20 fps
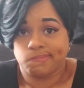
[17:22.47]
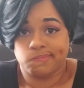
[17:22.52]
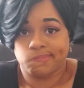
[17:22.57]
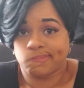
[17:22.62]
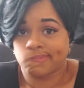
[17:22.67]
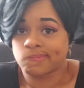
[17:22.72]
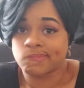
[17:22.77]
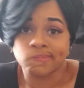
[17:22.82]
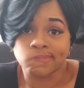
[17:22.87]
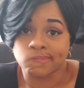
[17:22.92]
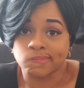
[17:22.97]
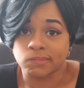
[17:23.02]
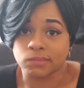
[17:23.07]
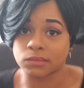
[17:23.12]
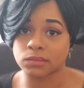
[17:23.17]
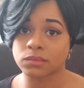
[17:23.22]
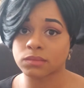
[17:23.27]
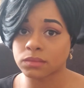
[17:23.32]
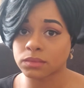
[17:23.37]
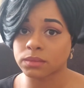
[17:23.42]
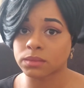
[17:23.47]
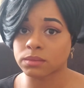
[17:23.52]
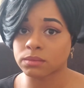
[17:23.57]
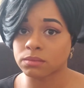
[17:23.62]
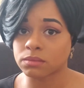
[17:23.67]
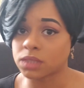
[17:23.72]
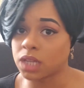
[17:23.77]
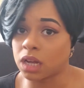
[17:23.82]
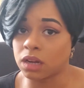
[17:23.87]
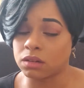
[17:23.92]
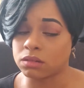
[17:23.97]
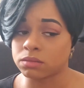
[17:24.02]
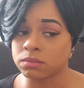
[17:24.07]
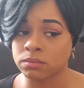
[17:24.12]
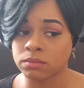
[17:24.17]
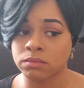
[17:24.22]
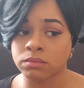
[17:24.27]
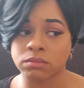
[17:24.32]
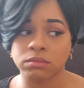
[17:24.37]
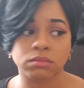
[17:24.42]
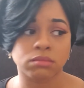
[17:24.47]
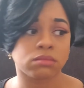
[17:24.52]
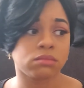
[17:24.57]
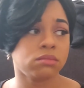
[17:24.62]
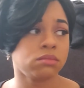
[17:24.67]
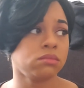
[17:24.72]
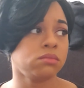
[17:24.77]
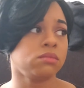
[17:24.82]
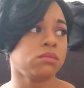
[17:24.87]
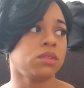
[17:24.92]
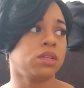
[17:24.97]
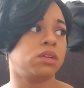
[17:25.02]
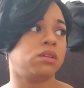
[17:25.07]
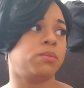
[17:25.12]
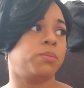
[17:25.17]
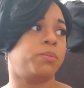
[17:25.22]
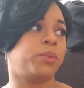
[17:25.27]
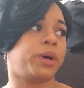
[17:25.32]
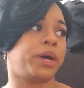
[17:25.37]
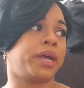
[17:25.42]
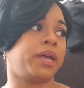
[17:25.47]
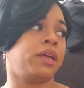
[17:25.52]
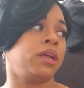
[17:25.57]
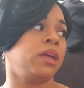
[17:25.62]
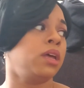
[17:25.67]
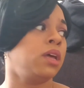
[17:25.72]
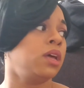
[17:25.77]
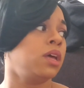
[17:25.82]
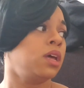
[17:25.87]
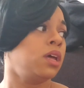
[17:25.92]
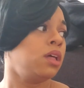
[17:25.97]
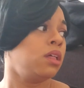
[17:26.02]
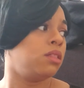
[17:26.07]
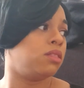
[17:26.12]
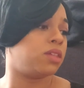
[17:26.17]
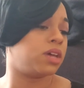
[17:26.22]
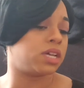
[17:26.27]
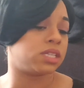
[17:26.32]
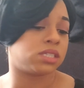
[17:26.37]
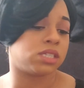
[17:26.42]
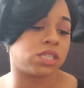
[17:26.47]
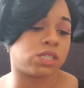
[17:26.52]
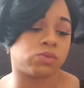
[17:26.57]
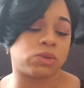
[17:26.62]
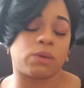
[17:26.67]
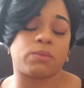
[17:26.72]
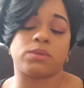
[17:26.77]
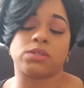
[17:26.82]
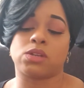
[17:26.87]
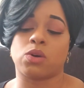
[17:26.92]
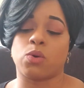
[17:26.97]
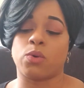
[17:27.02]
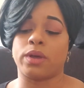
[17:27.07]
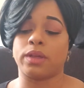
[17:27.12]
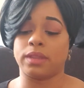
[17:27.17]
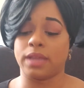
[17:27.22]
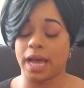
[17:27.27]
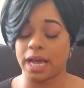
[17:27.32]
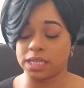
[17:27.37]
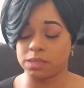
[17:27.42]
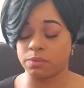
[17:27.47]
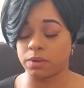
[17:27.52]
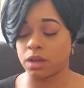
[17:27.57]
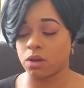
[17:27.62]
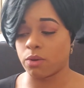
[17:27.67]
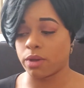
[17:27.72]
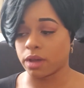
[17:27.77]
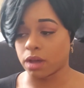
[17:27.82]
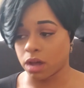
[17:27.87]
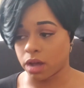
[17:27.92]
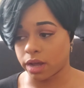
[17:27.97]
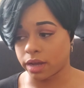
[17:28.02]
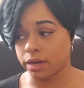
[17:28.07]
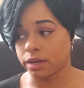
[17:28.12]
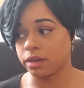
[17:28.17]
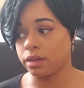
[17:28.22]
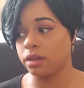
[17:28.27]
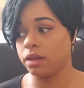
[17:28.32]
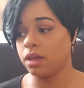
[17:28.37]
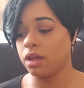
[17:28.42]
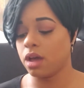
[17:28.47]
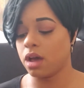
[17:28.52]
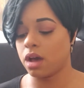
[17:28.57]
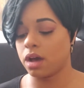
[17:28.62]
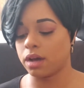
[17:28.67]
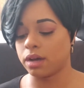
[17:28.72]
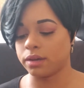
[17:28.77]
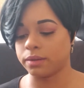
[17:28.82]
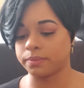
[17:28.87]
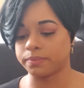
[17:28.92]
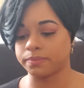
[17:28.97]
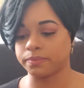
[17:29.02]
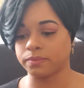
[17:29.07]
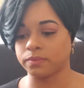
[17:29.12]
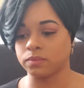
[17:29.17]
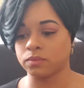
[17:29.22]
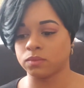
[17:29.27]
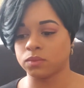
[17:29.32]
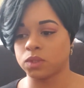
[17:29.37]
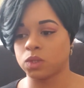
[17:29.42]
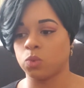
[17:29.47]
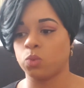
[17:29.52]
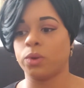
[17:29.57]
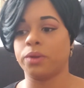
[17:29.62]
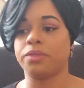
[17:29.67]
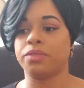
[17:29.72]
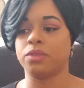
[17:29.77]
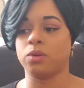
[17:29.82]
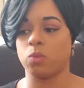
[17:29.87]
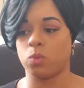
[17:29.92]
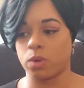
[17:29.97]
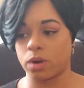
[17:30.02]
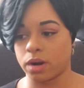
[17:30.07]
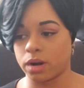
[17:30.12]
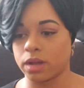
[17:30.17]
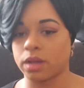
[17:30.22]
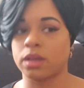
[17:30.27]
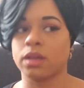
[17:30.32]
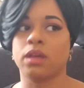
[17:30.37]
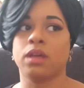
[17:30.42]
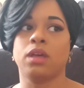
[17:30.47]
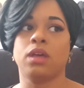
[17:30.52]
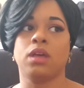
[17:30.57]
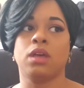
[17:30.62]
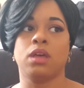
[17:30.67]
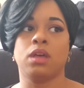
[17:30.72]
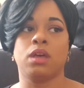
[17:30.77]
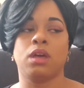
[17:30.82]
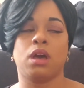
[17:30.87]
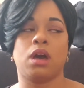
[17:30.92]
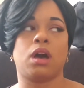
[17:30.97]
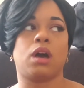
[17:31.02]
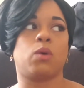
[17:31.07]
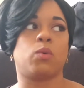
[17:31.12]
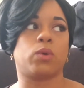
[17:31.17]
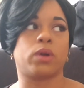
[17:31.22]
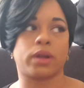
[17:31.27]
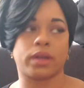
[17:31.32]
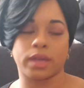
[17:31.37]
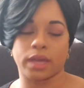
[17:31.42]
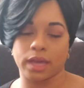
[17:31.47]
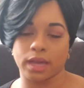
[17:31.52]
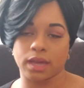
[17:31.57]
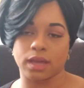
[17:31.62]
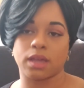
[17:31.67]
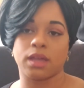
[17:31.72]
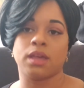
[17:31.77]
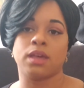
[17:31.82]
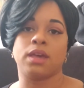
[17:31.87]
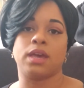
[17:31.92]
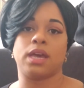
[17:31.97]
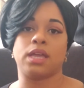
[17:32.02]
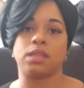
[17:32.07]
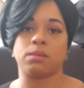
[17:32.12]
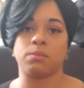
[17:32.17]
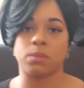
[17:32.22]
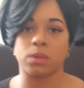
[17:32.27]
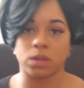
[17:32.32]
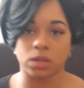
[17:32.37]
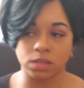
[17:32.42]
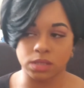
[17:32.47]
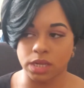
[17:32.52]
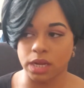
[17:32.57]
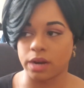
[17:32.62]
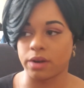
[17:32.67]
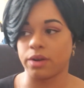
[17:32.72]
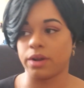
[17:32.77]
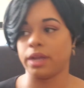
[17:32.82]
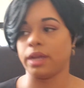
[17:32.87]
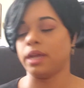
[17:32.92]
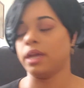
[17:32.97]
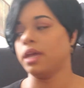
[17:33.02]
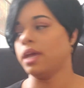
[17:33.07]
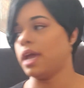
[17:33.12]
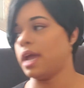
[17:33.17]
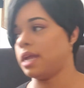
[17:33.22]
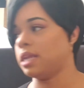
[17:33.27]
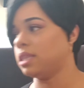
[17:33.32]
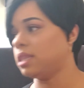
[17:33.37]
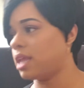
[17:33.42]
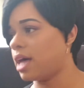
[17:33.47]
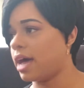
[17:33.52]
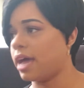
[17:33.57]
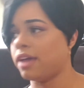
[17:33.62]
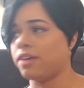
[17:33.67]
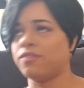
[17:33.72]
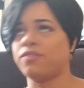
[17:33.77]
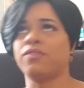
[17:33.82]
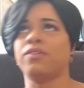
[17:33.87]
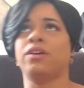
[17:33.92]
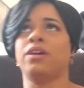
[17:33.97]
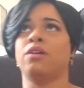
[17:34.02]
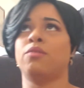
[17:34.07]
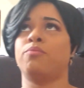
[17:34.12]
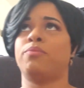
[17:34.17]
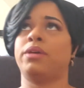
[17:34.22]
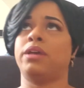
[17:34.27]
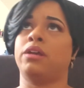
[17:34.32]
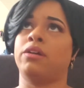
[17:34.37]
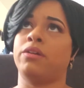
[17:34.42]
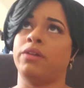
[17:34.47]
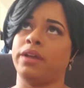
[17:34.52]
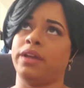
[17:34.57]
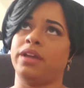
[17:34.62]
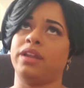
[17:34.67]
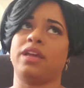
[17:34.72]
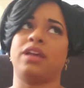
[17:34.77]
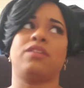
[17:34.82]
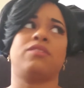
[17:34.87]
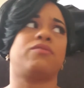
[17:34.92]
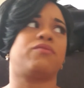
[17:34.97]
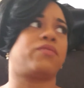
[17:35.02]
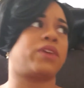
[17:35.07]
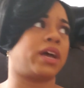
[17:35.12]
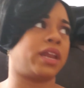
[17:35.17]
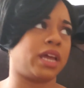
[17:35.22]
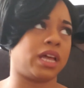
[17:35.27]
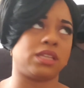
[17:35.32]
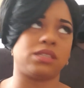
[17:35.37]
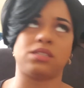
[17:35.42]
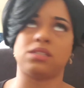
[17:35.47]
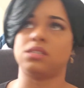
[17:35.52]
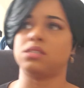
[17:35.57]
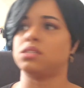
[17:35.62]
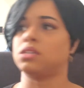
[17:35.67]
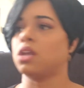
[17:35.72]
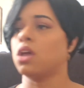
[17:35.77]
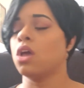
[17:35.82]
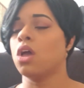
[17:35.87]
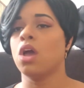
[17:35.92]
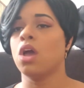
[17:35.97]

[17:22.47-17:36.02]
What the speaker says: no. But this is what has been going on with the working in the military, in life, period, in finances, and